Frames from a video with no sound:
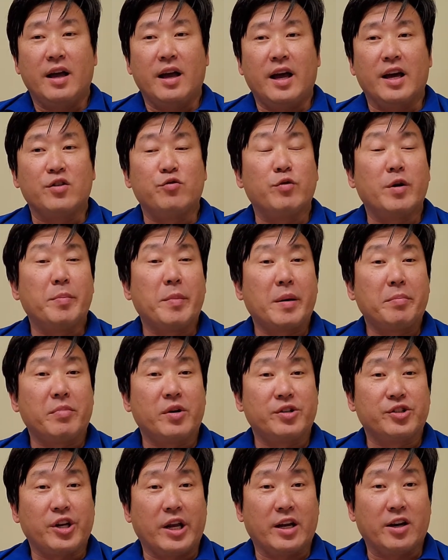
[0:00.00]
and
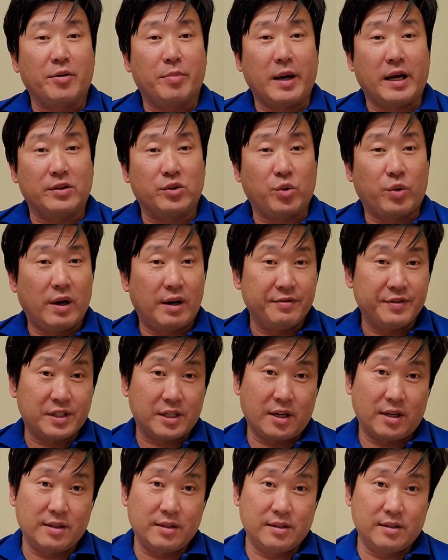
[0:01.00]
remember, Jacob had 12
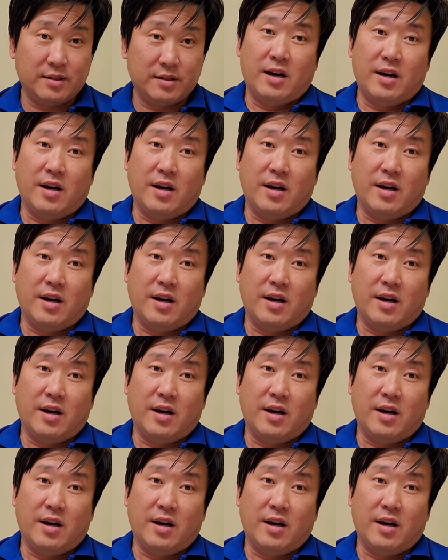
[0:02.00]
sons,